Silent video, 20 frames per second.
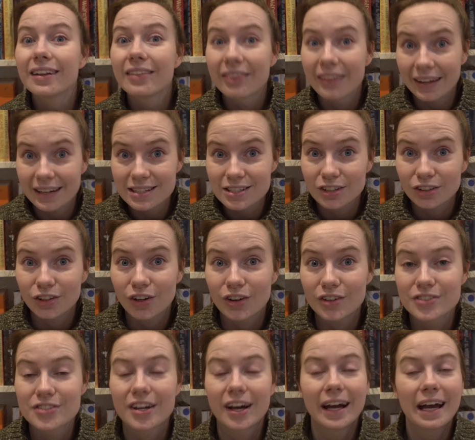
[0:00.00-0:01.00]
That is a
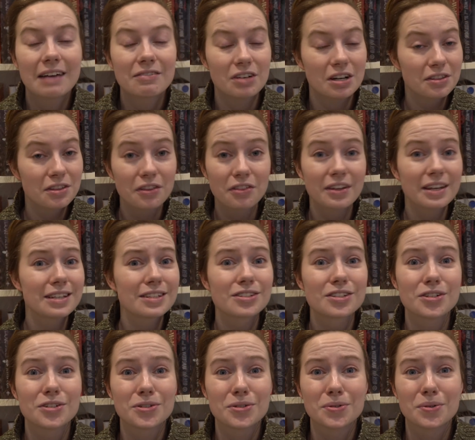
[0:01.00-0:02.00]
lot. I have other things
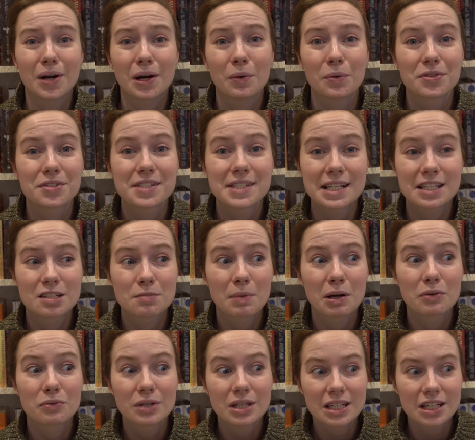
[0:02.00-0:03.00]
to do. I want to set up my
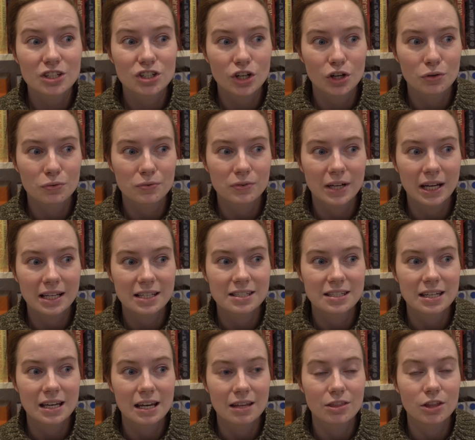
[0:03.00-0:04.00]
reading journal for next
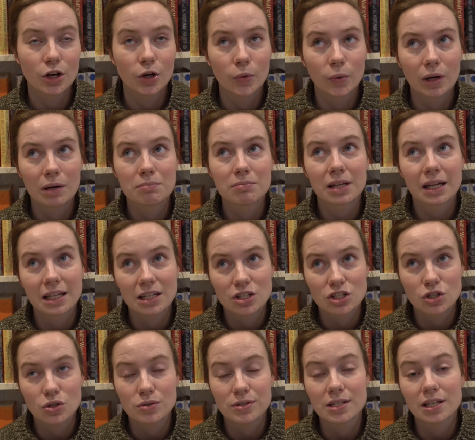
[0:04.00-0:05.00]
year, though. I'm planning
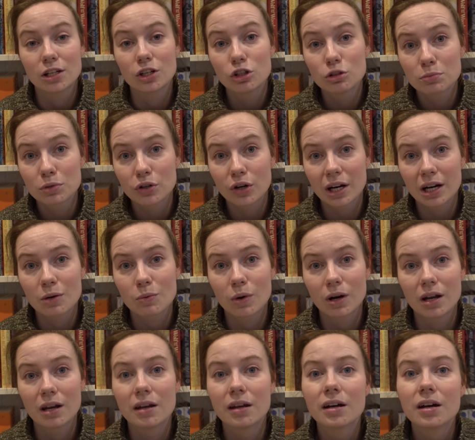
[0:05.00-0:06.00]
to use the Illumicrate
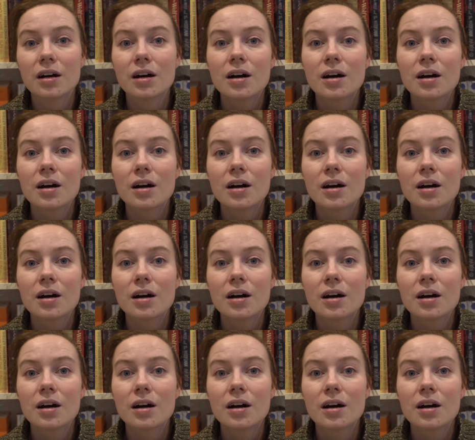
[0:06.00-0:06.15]
one.